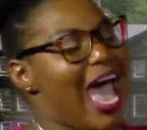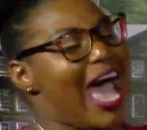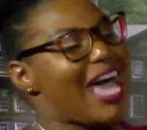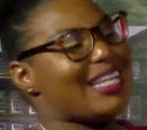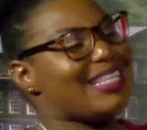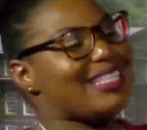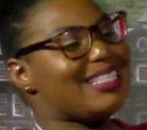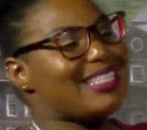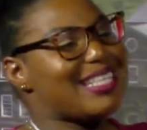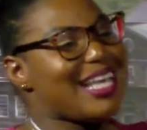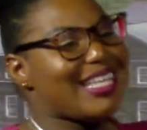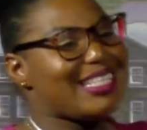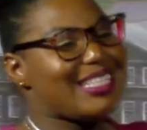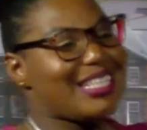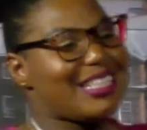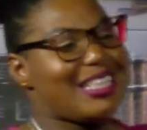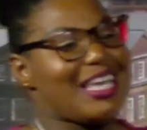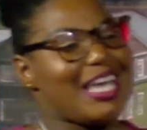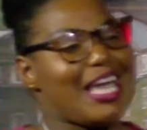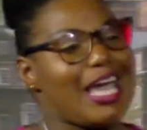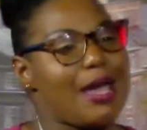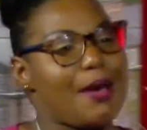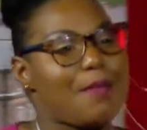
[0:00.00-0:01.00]
and assessing
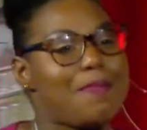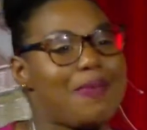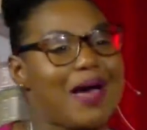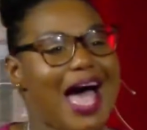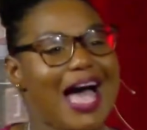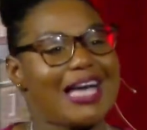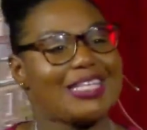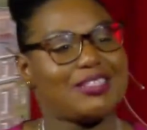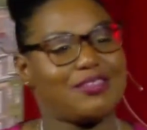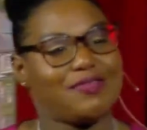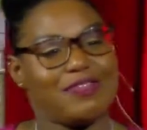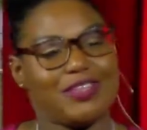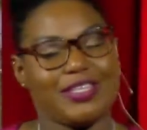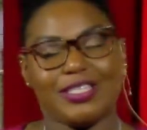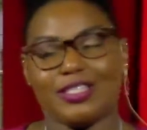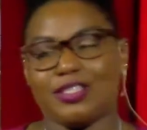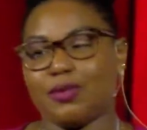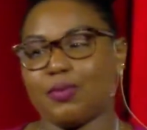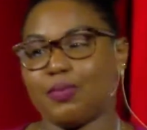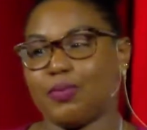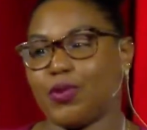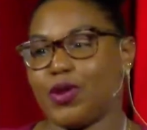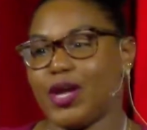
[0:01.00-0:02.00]
the impacts of this
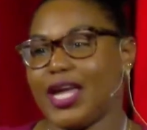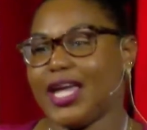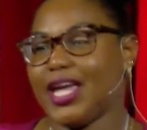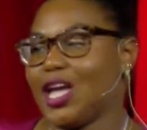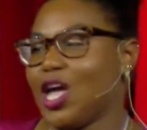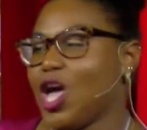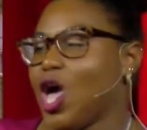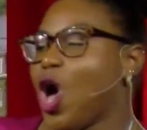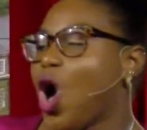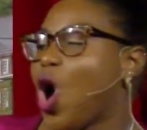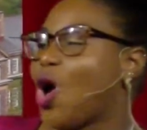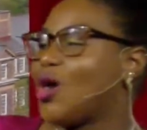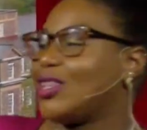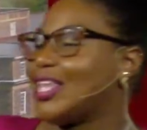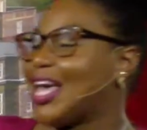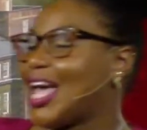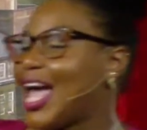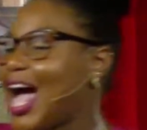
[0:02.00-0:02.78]
debris on the